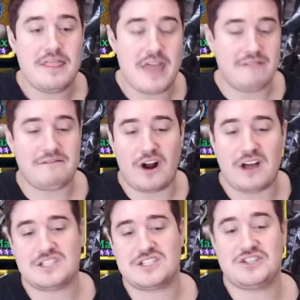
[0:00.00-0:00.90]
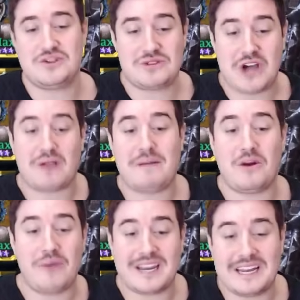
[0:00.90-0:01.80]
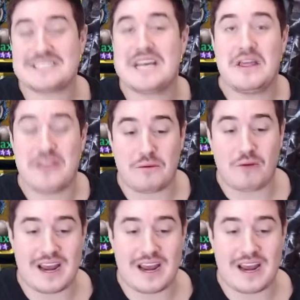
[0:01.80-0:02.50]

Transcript: than for us to talk about awakenings than right